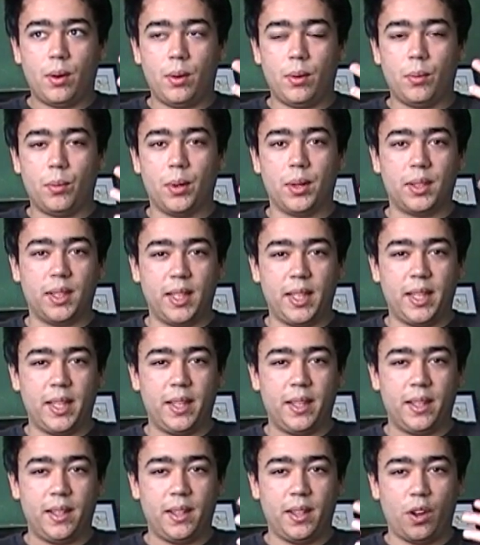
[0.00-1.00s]

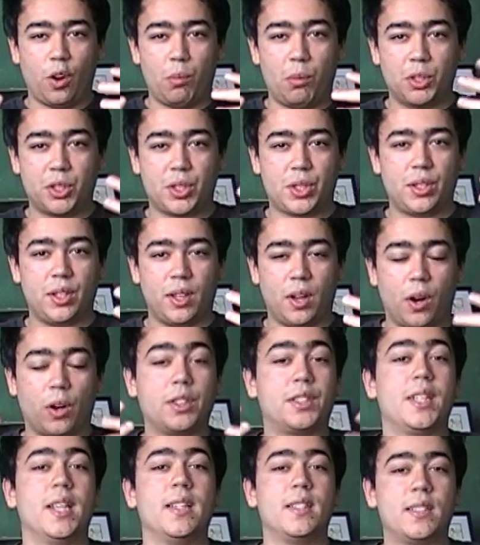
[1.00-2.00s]
really almost
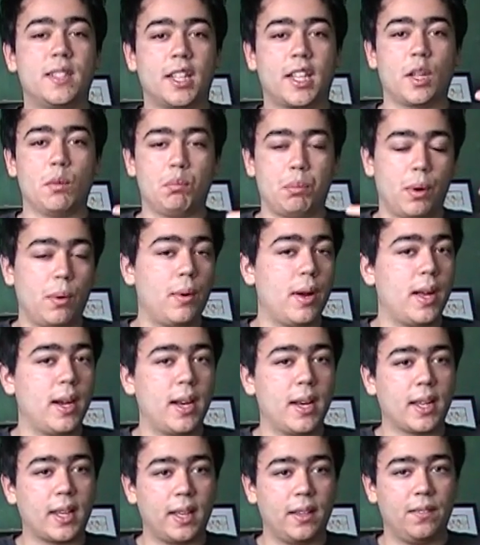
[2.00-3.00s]
artistic and
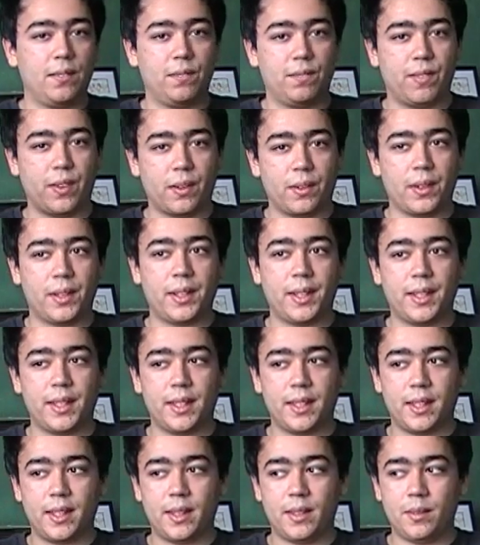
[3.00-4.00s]
poetic and very
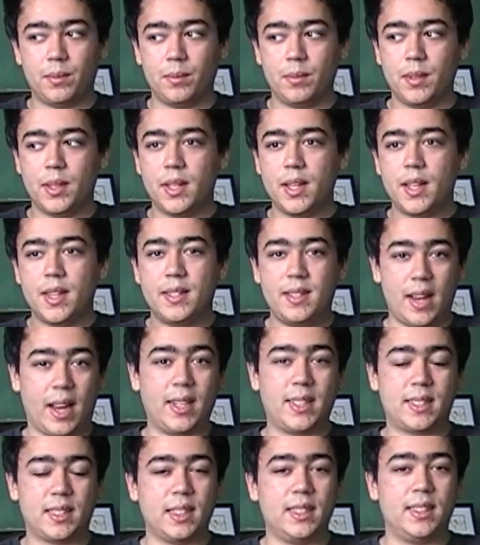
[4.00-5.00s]

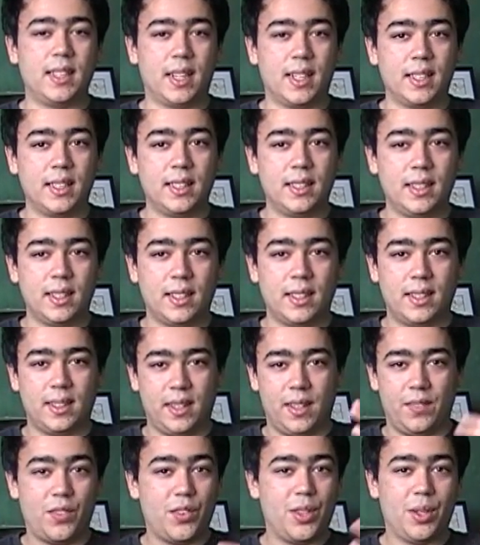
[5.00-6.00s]
nicely done,
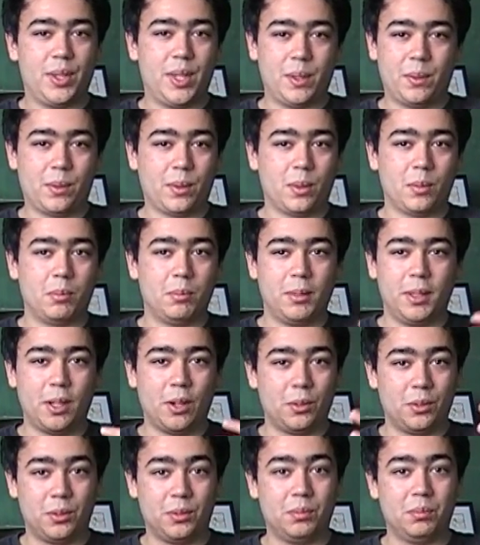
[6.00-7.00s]
even though they were
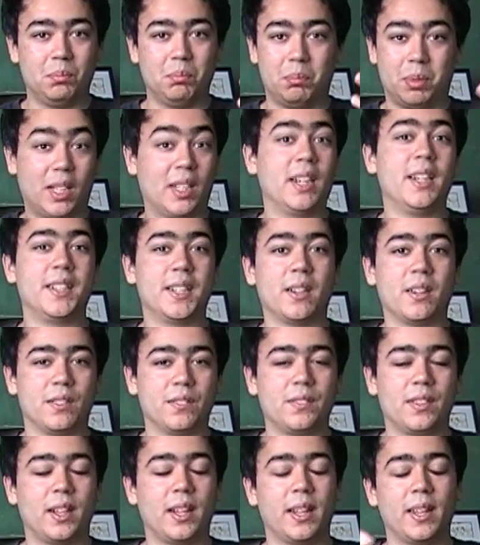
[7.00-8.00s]
bloody
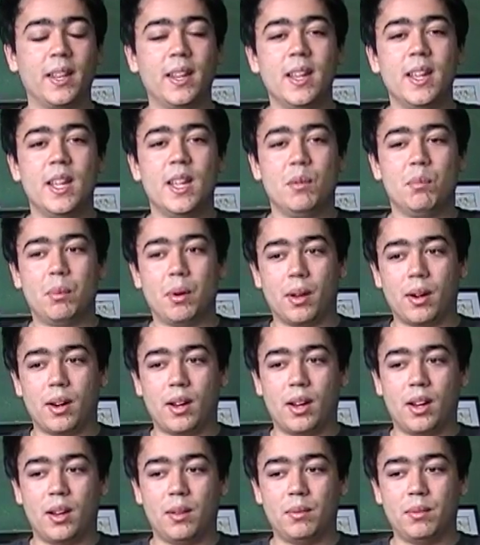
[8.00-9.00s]
terrifying. But
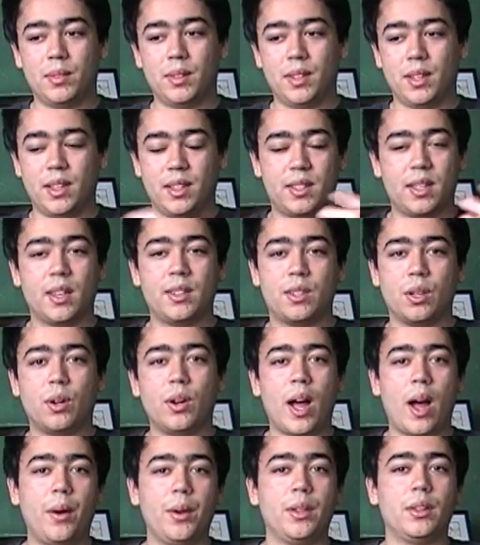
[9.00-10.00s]
it's
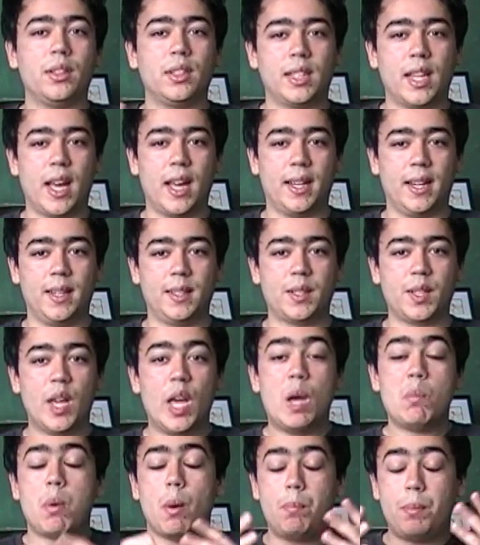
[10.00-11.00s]
all how you look at it.
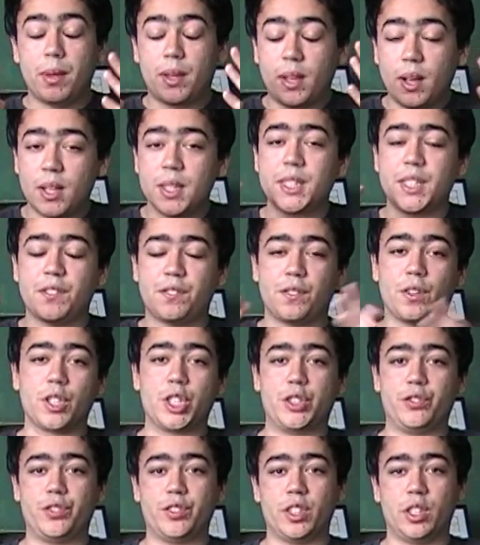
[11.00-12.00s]
But because the
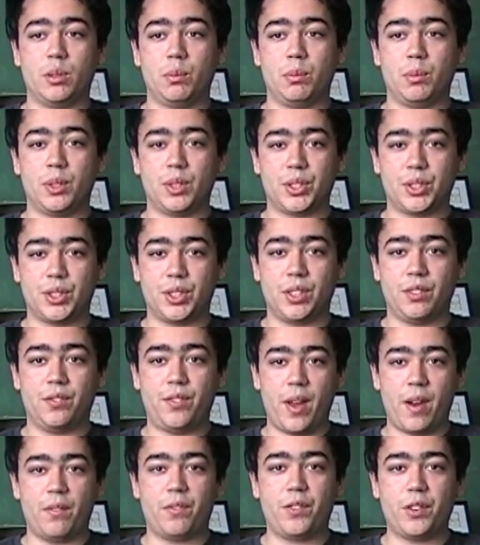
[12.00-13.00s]
first film was a
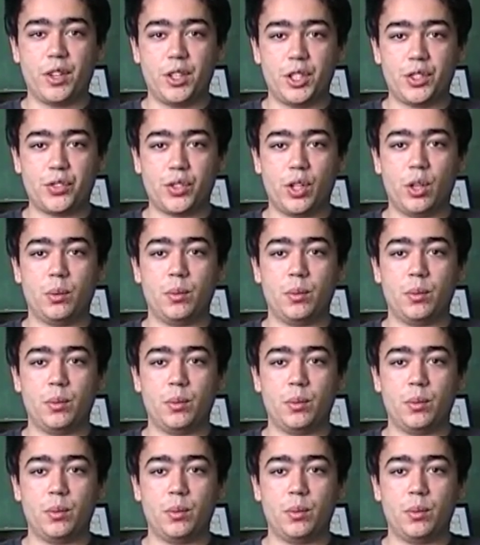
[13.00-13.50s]
found footage